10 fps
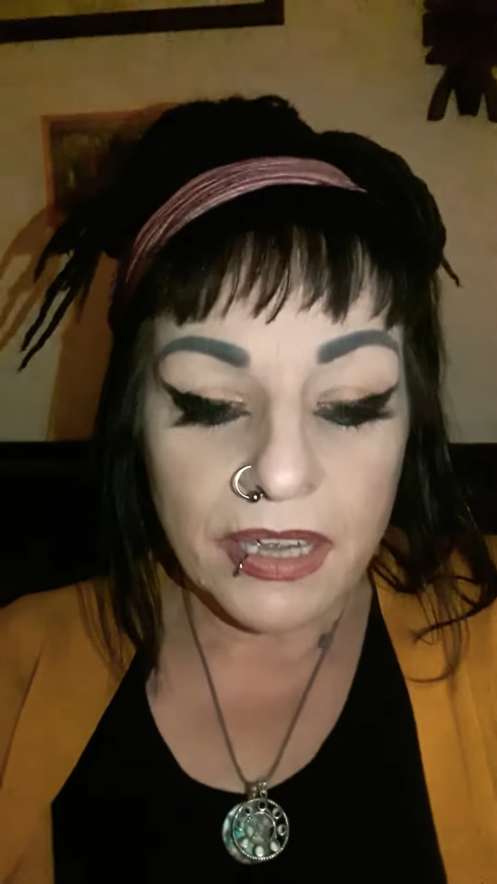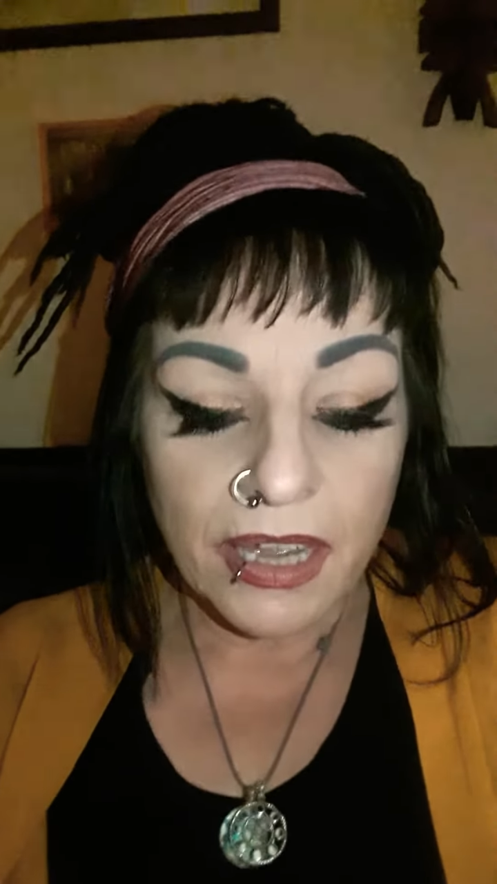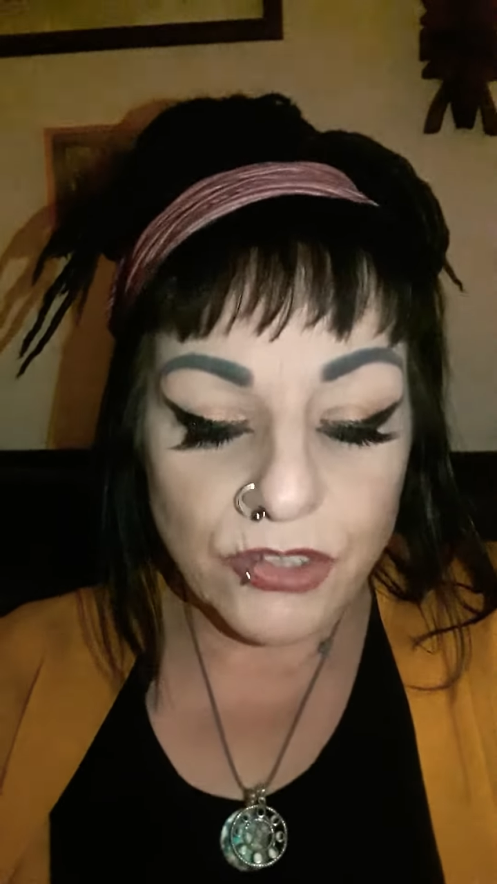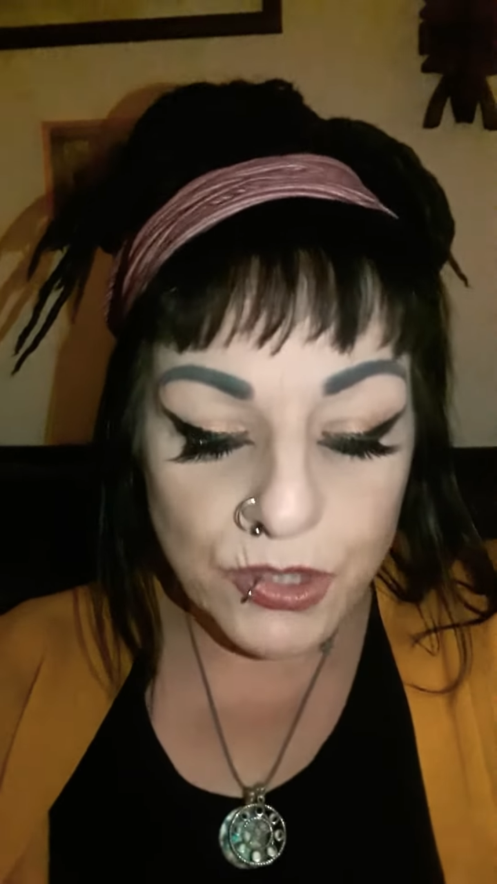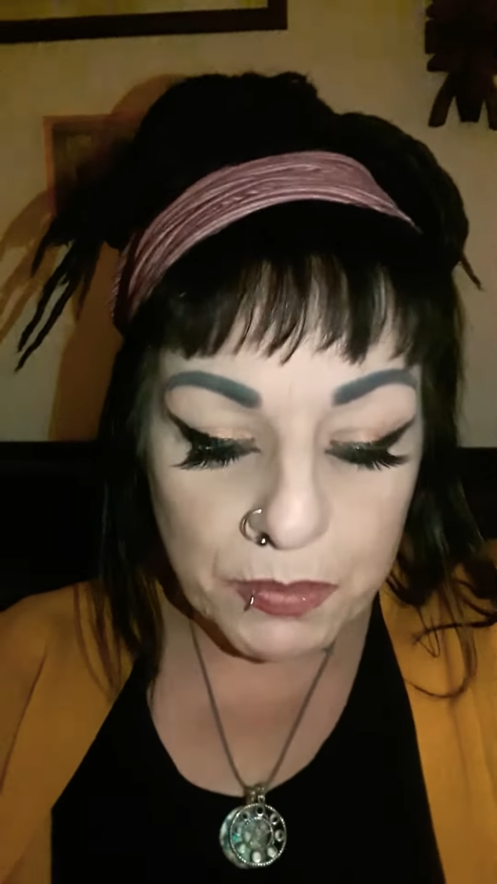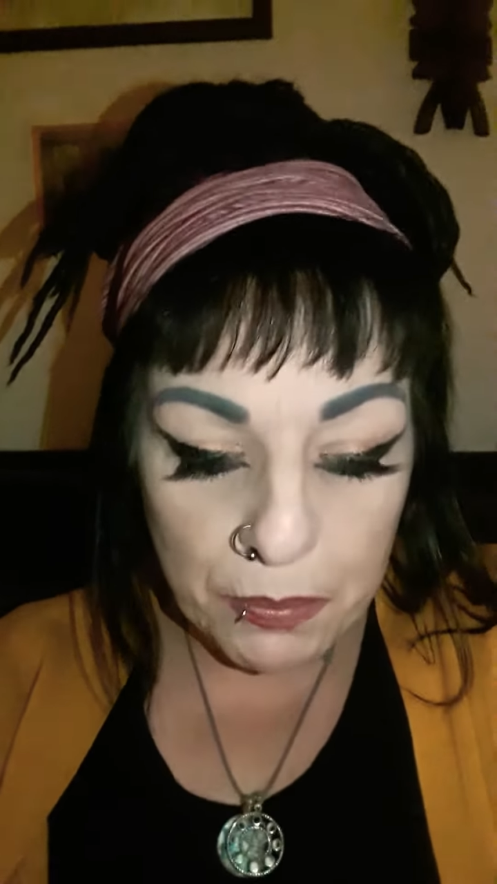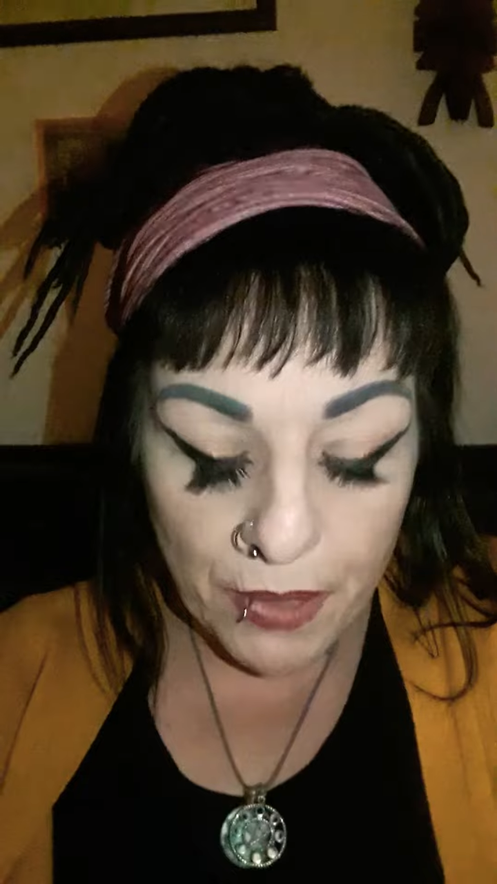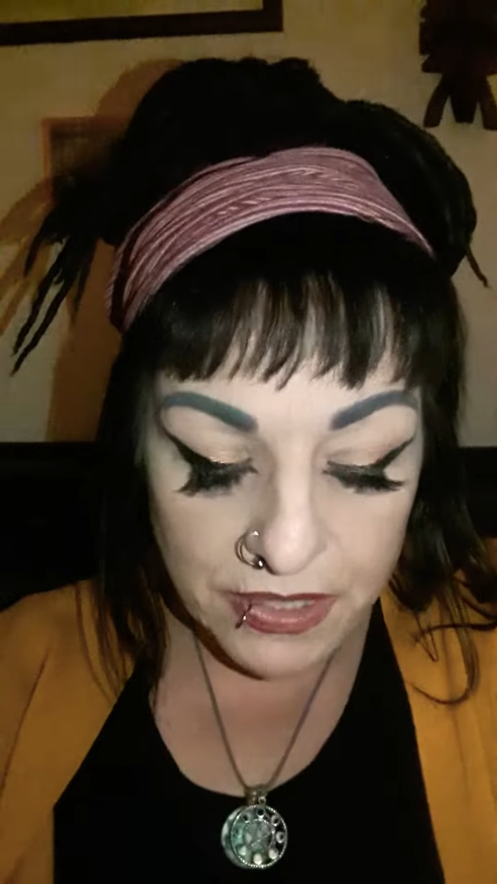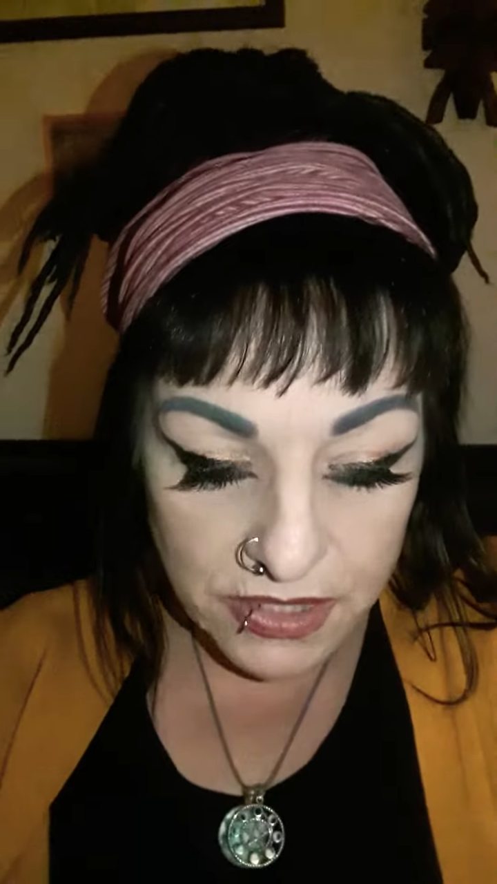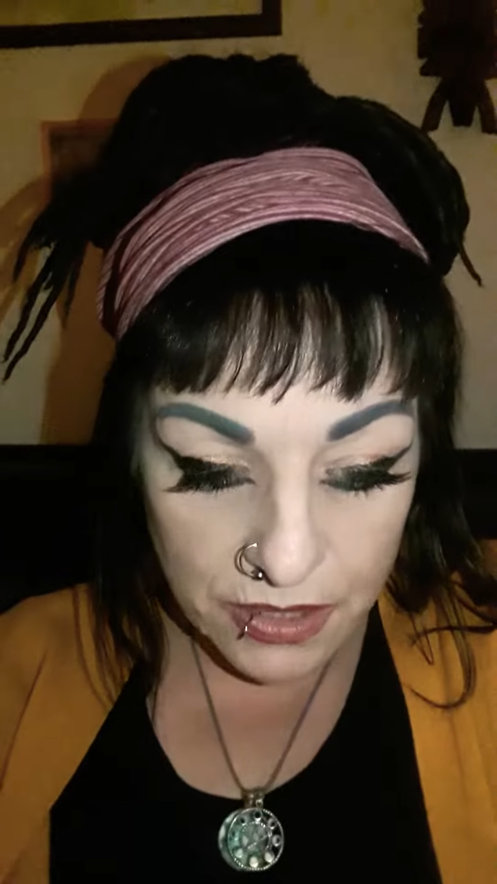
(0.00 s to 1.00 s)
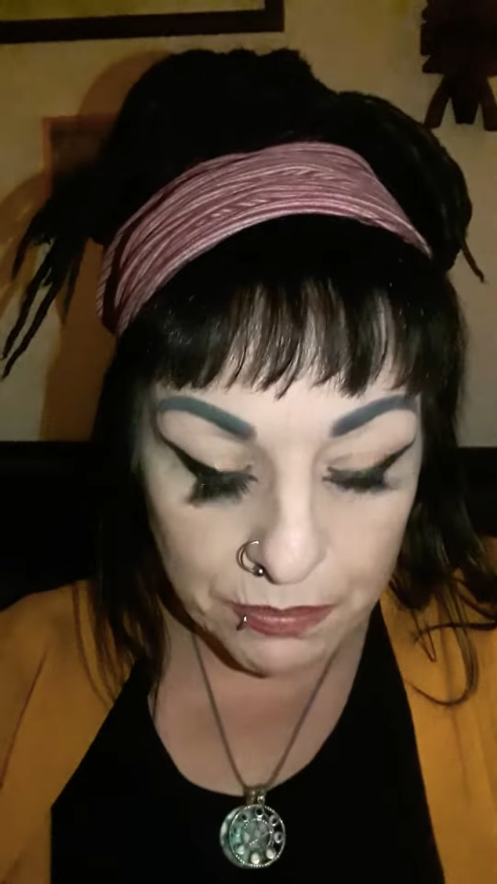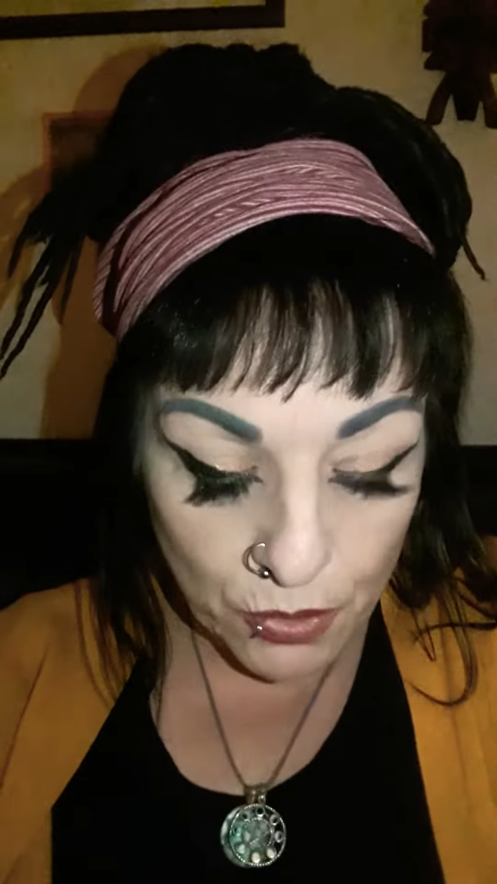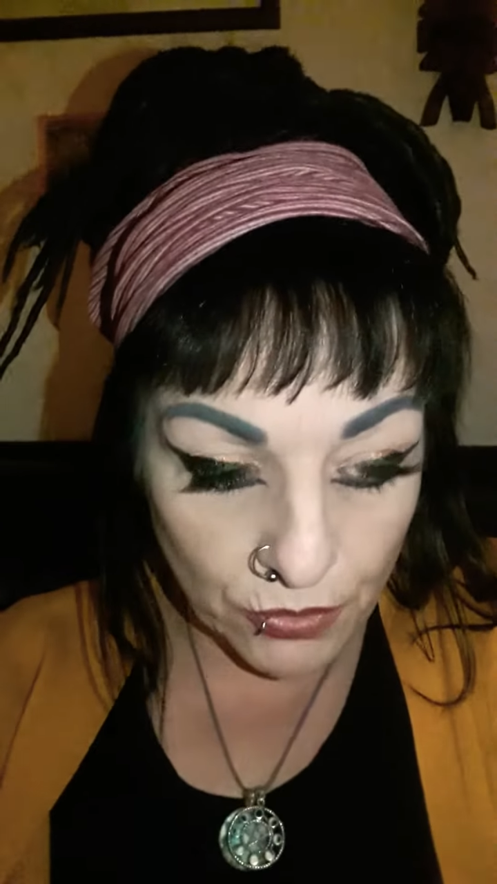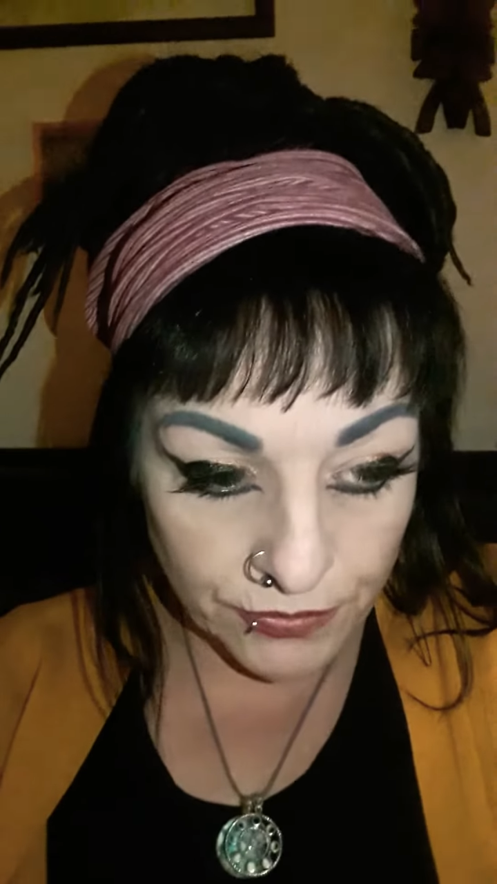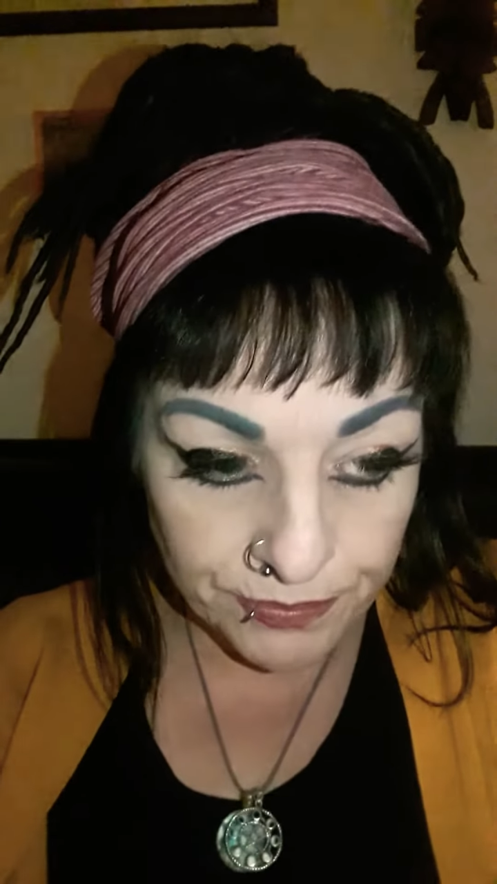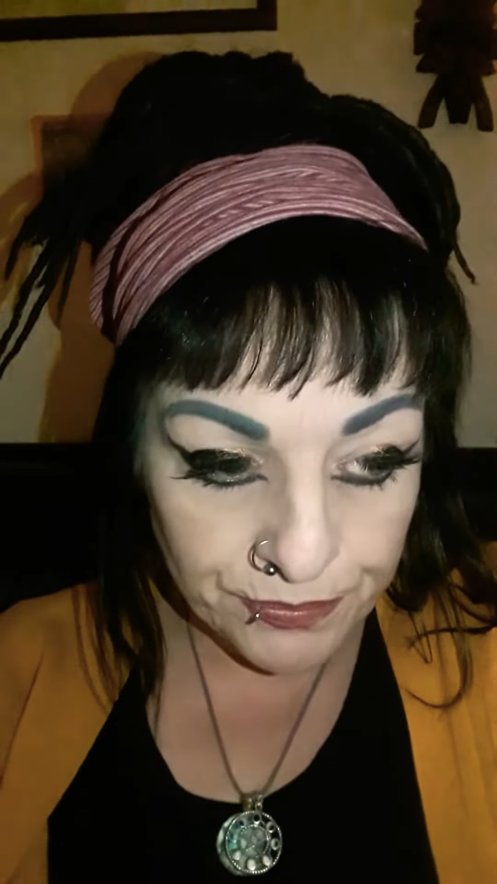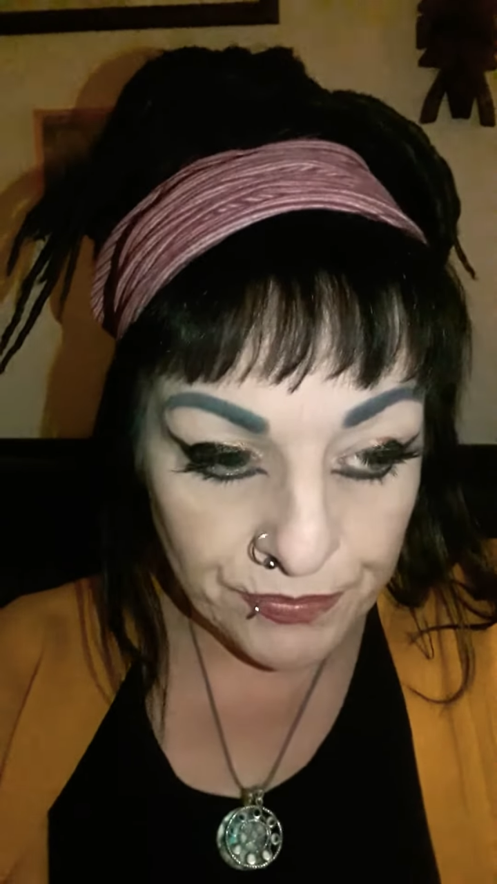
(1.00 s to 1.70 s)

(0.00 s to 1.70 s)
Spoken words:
I'd just be pressing a button